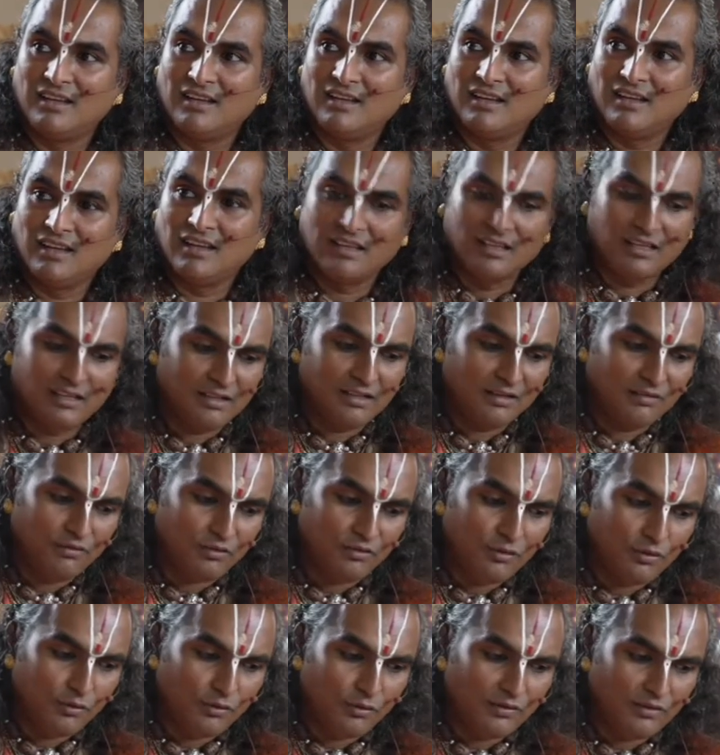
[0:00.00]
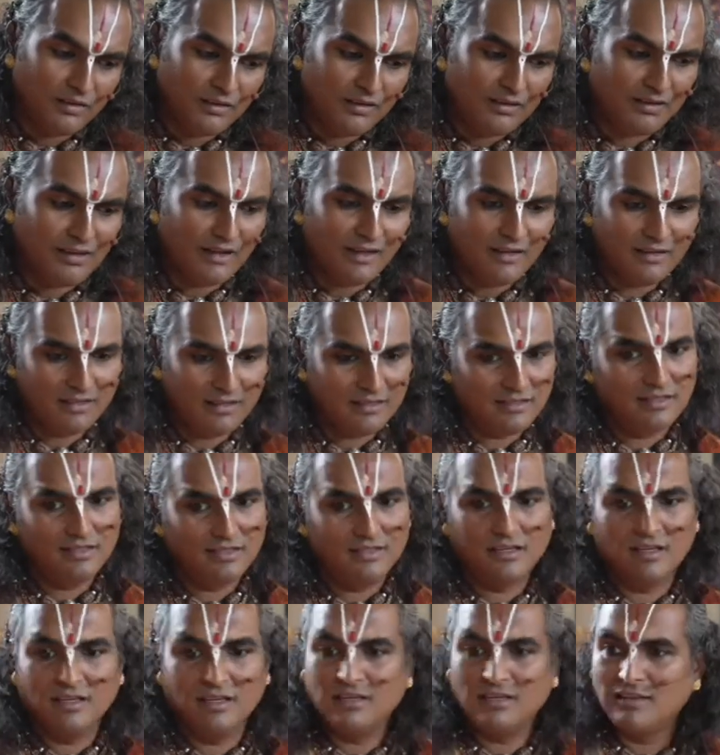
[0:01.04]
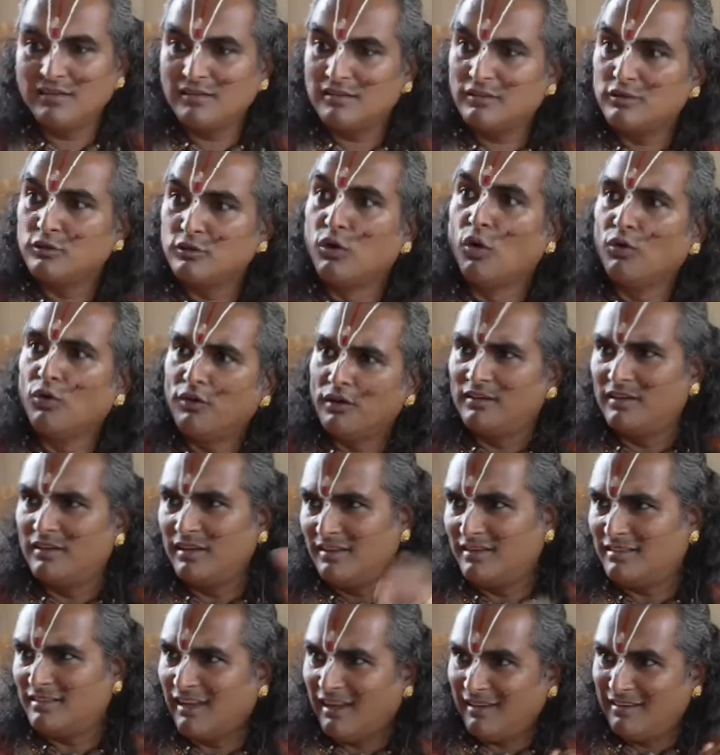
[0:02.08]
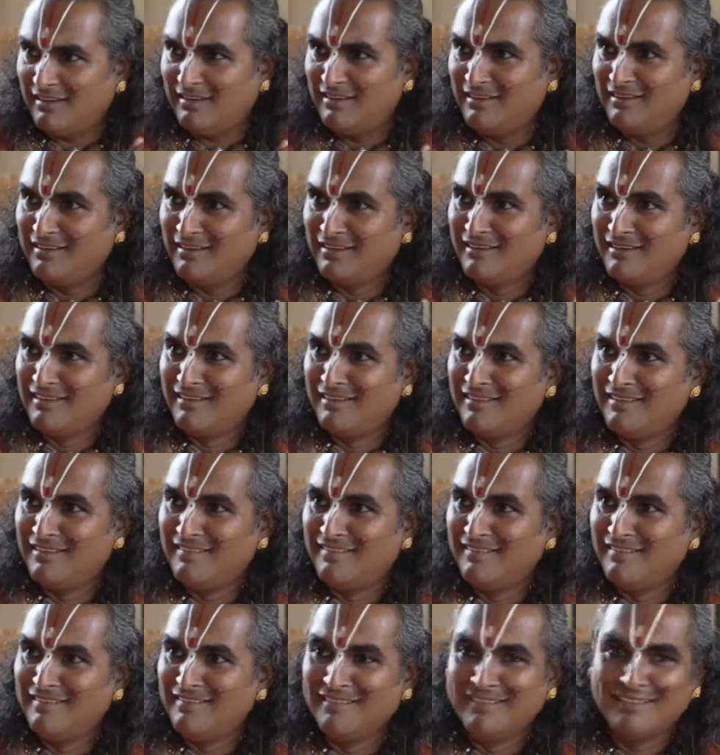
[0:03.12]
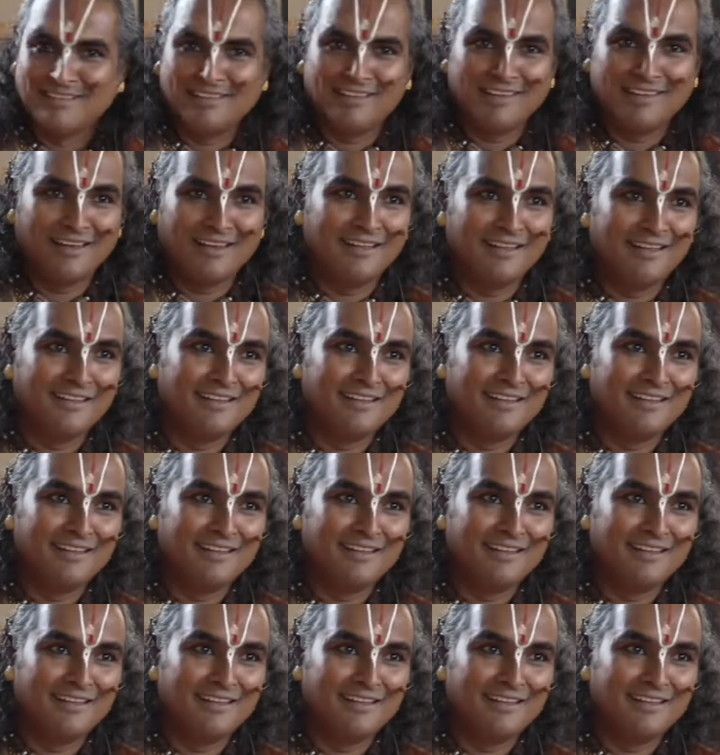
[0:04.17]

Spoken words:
It is infused inside it. It is coded inside. Yeah.